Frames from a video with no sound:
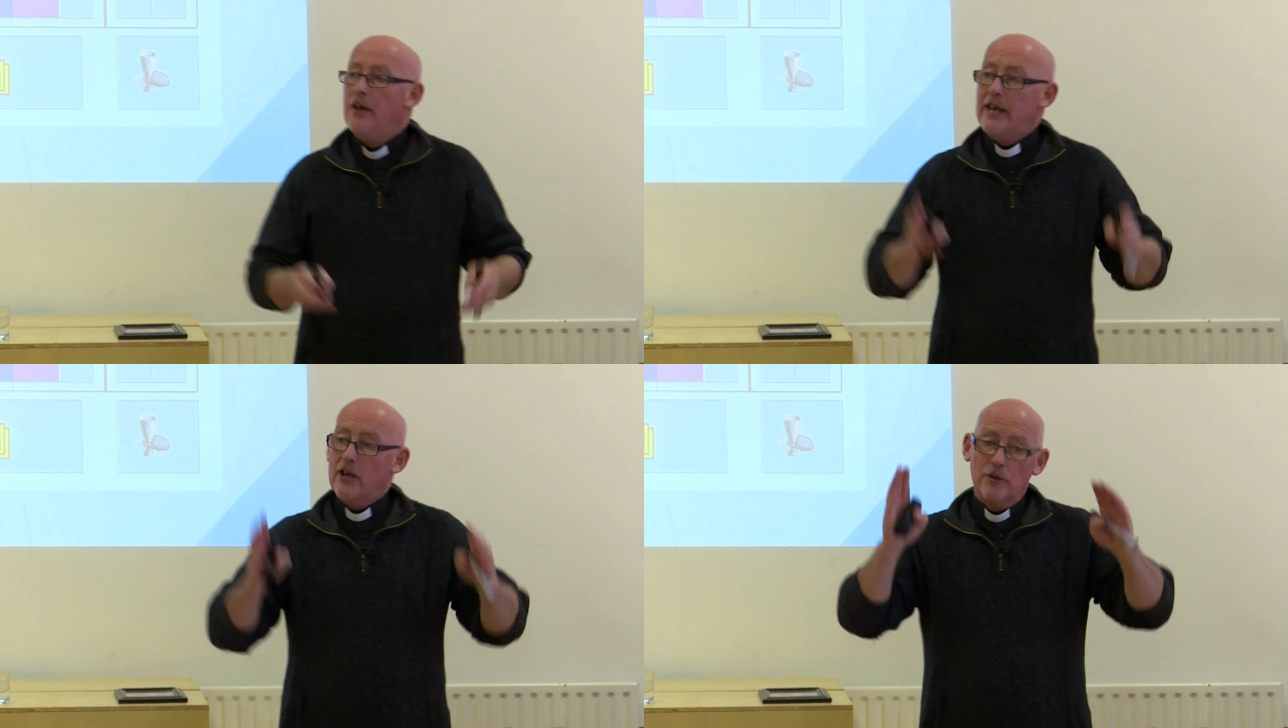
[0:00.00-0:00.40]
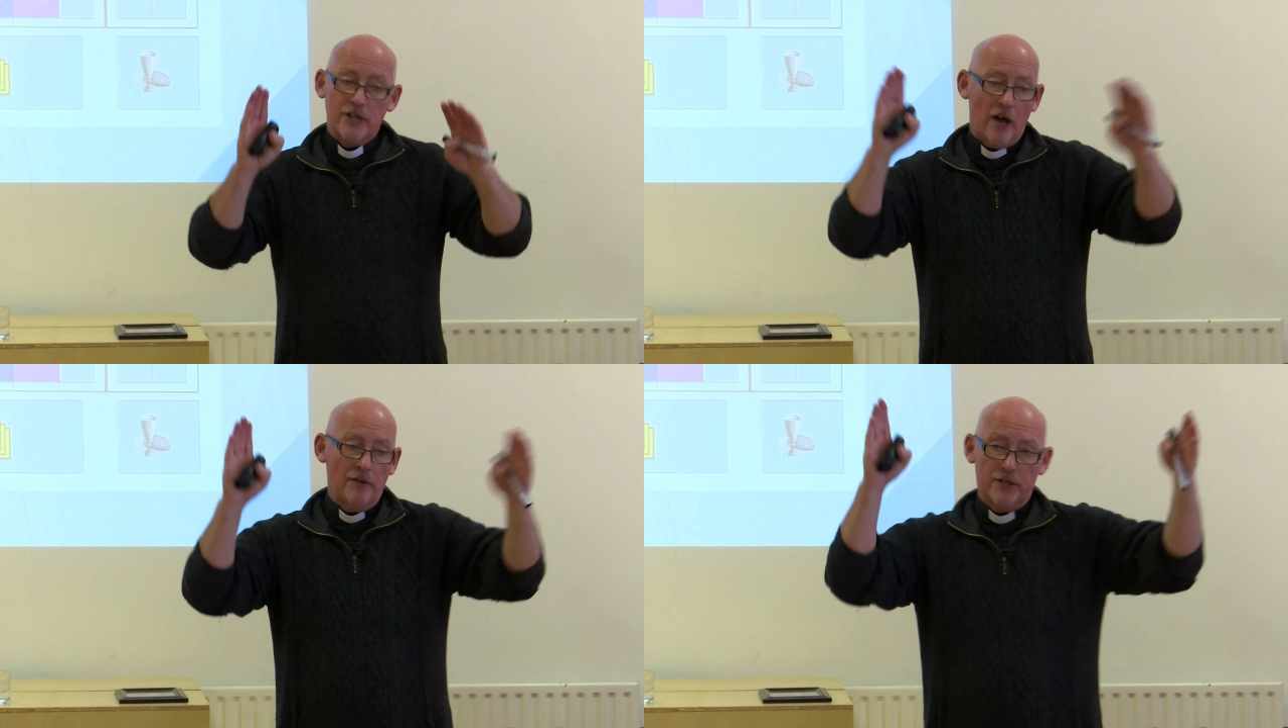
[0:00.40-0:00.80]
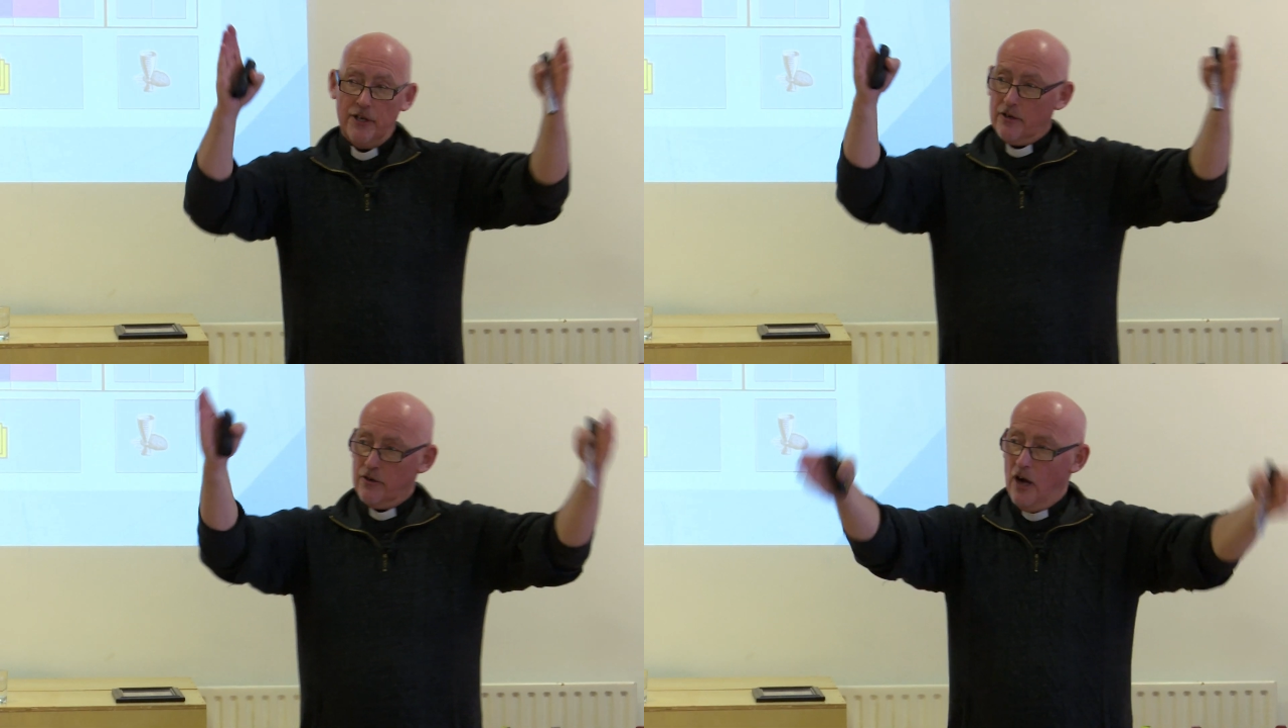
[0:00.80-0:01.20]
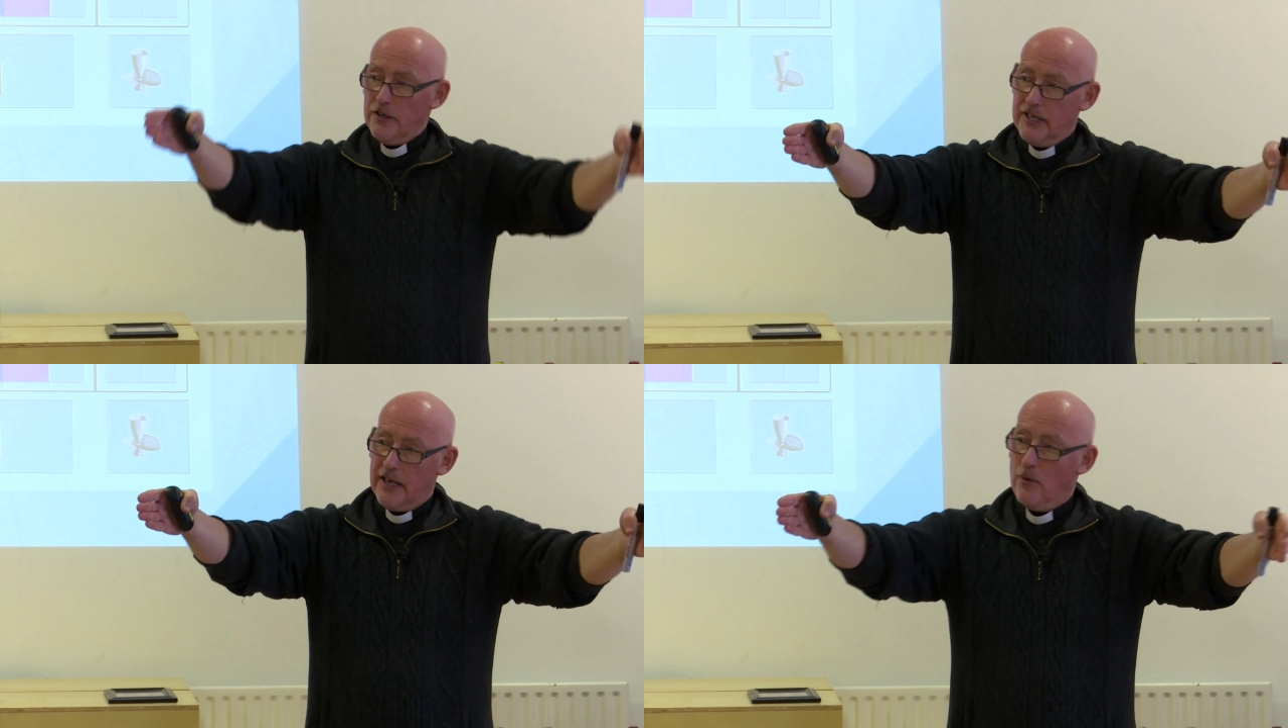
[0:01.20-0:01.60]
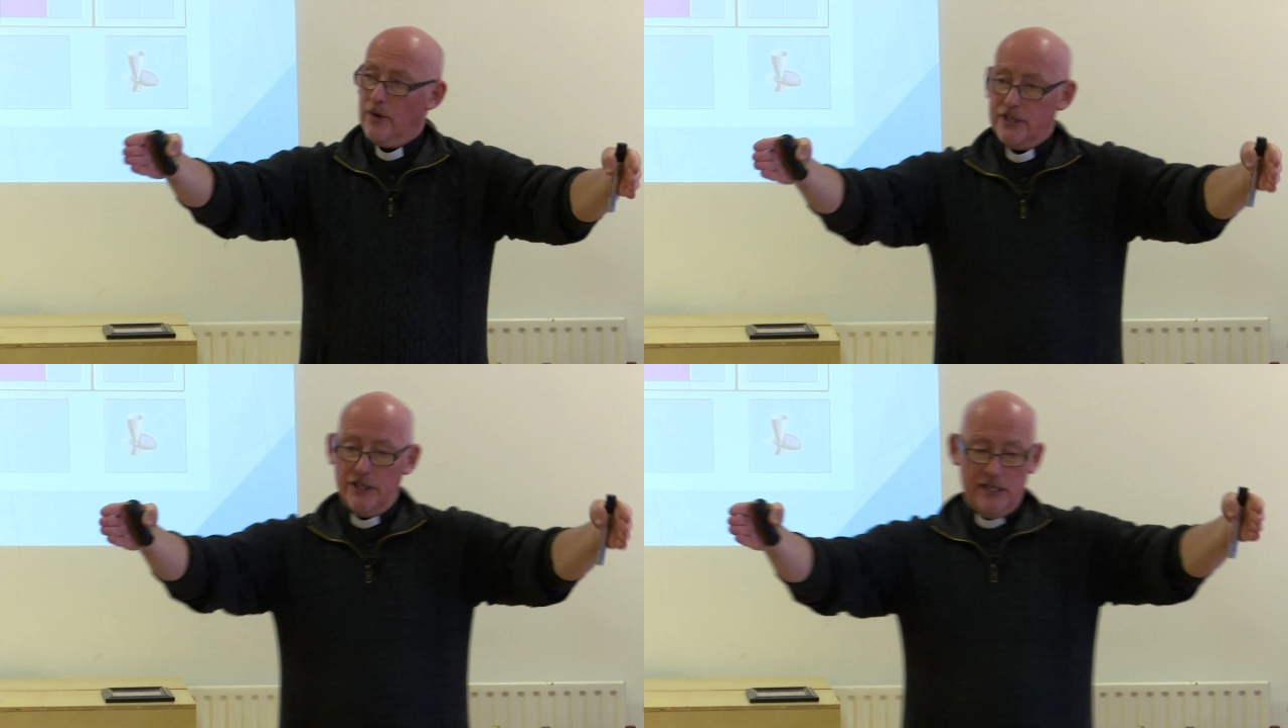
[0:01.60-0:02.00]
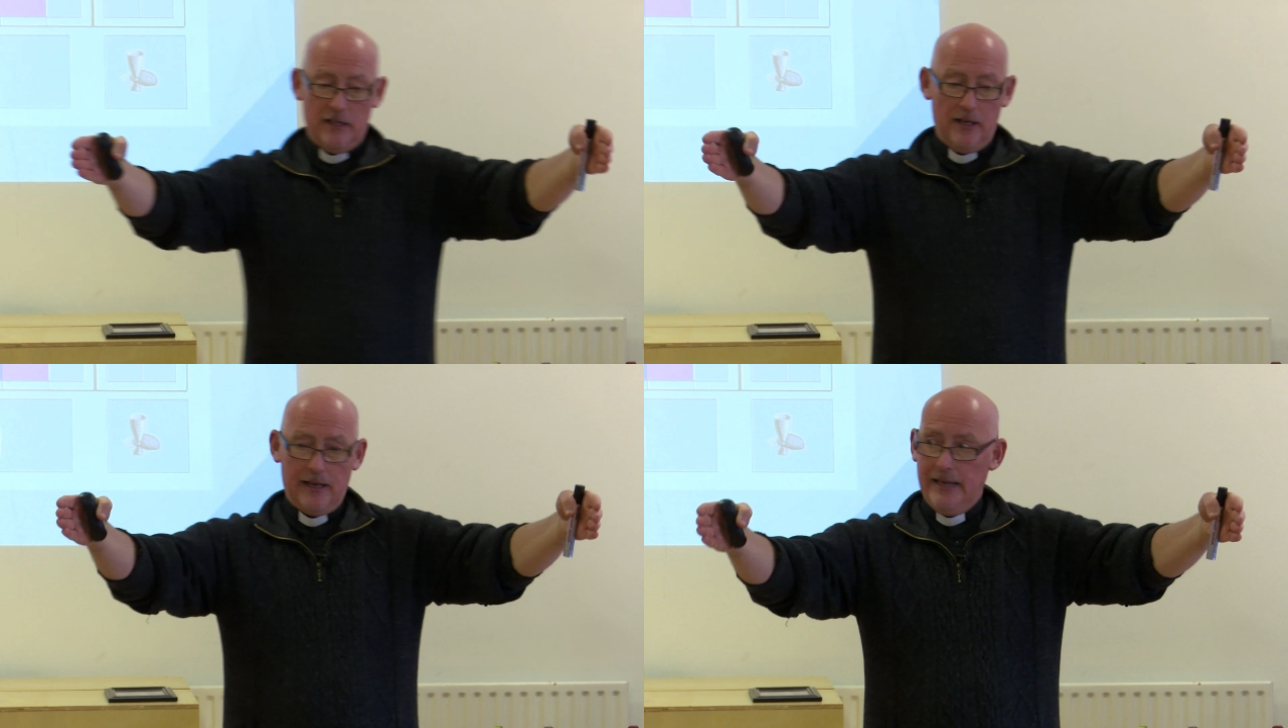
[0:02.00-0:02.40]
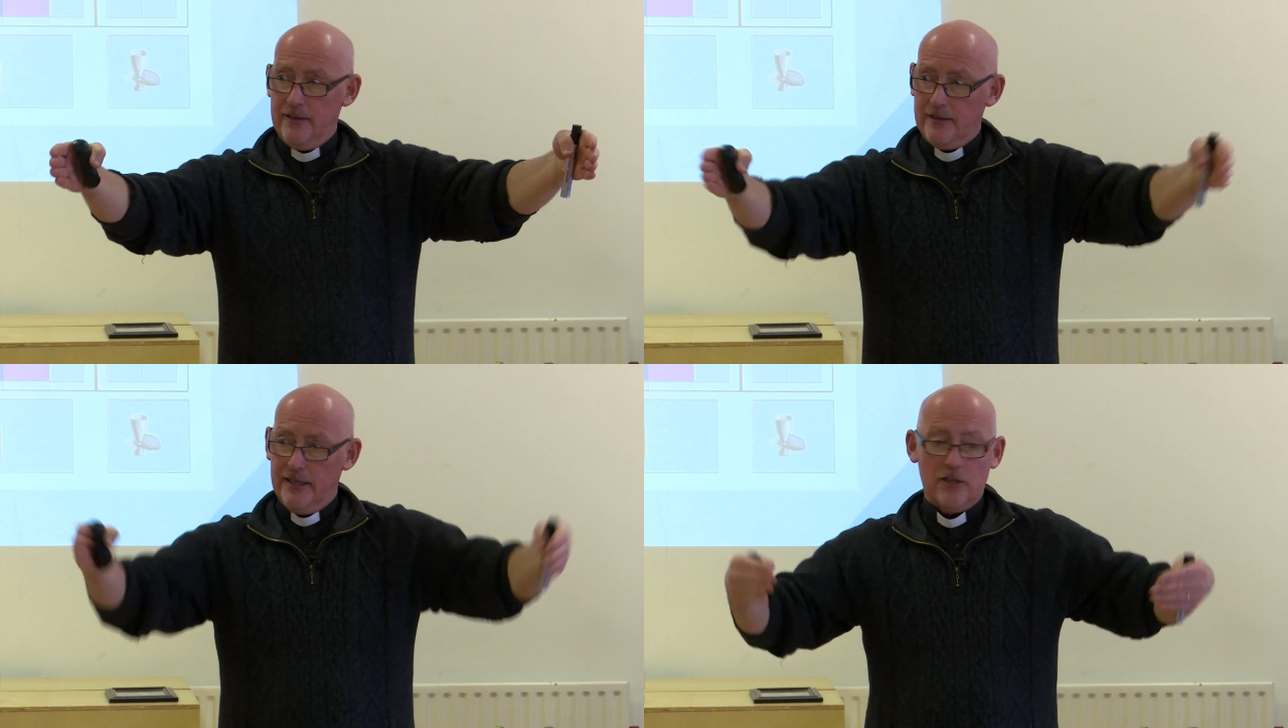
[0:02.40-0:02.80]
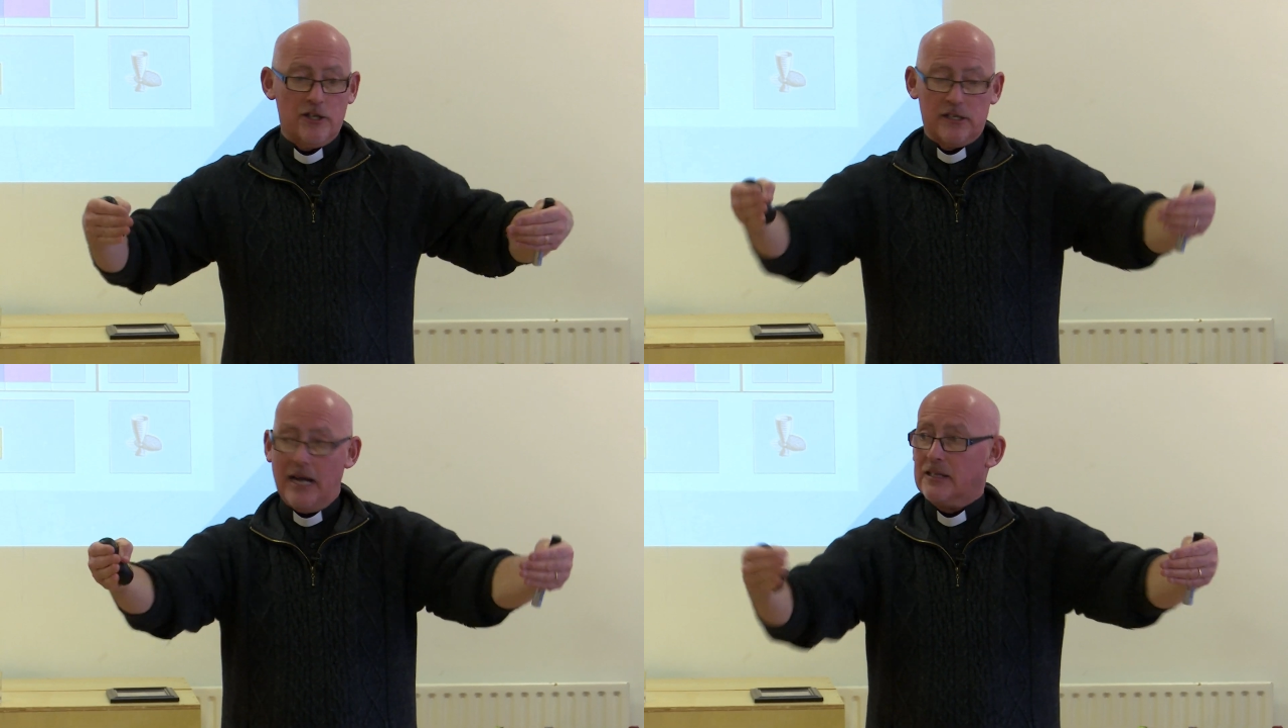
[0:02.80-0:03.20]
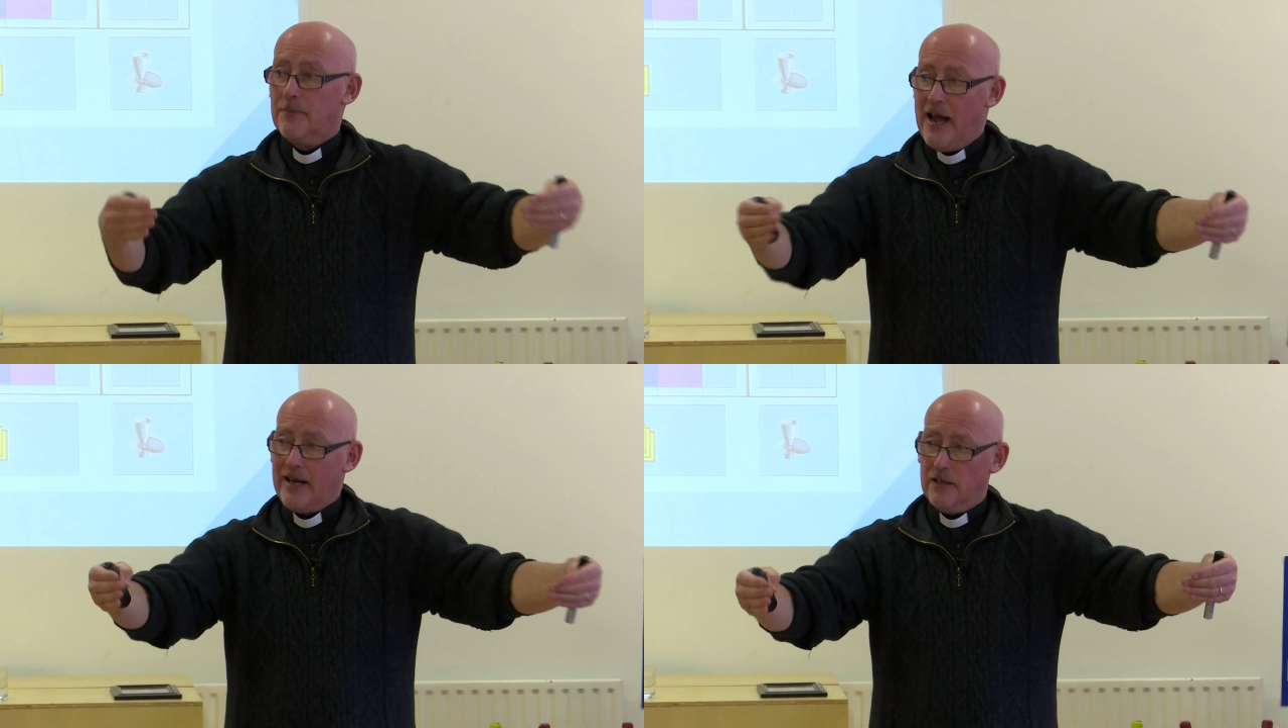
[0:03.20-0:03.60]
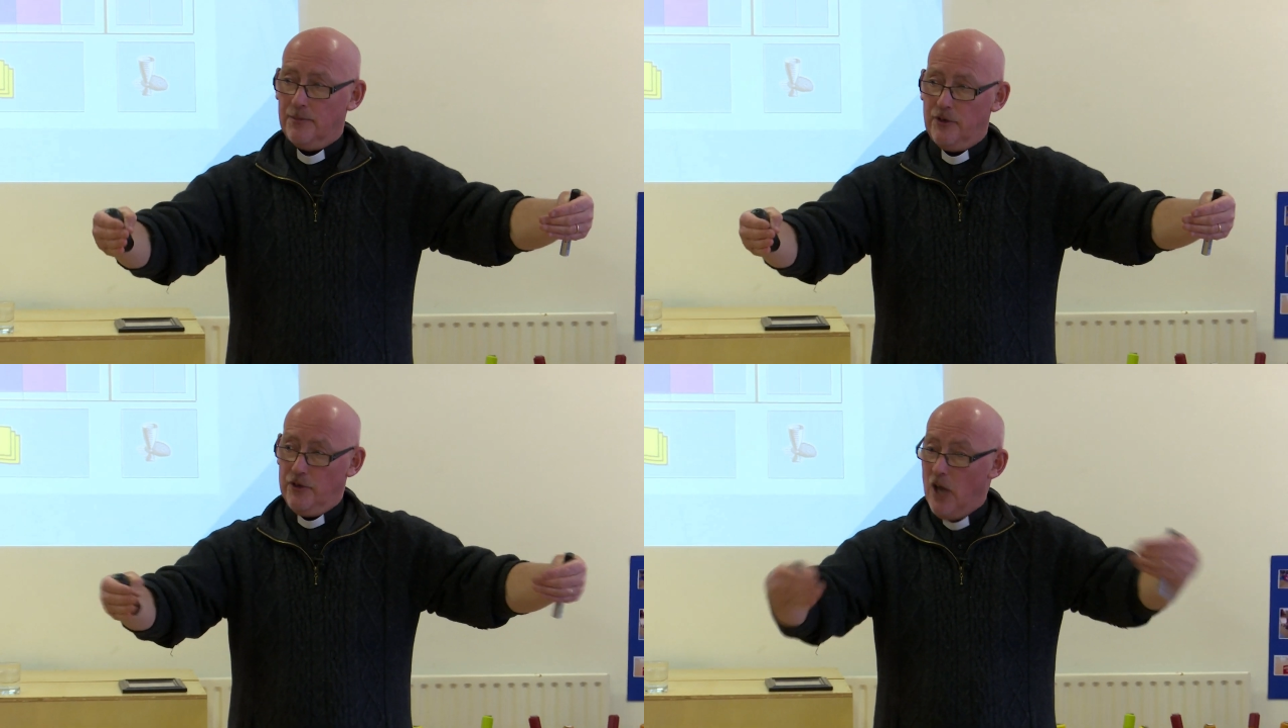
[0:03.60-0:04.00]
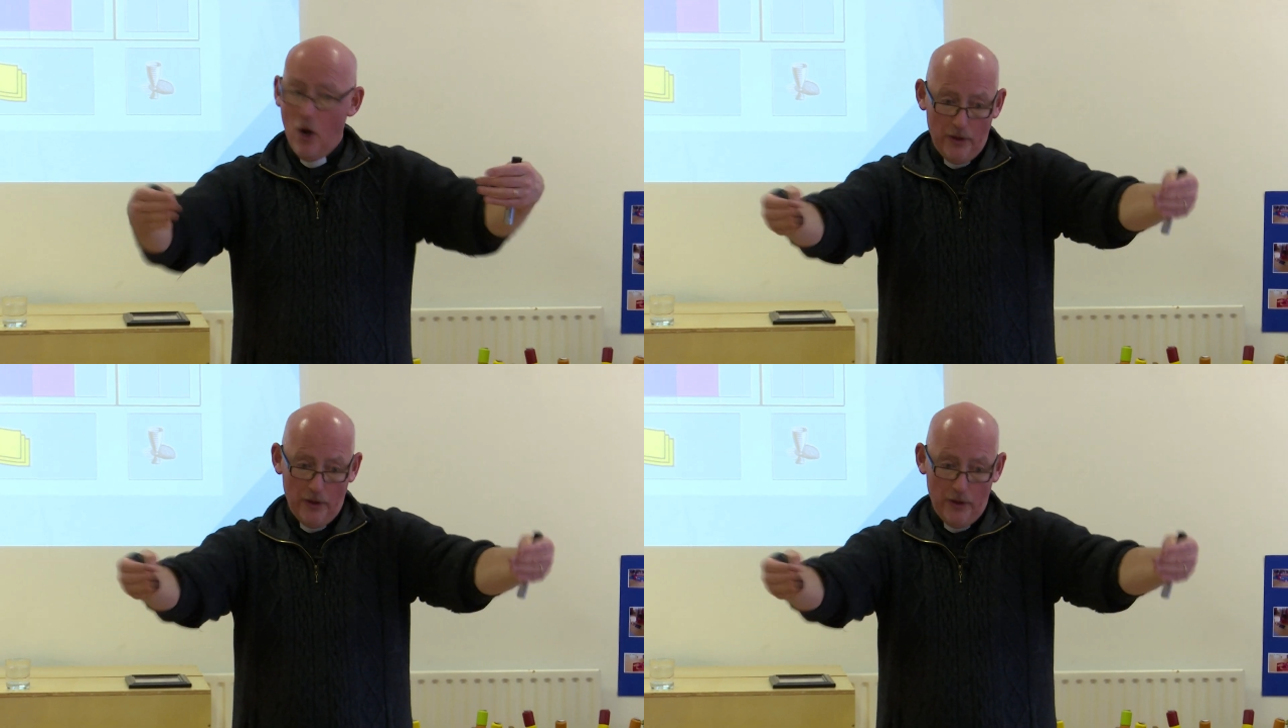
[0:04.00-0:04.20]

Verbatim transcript: They go down to the crossing, which is in the, in the cathedral just at the back of the pews,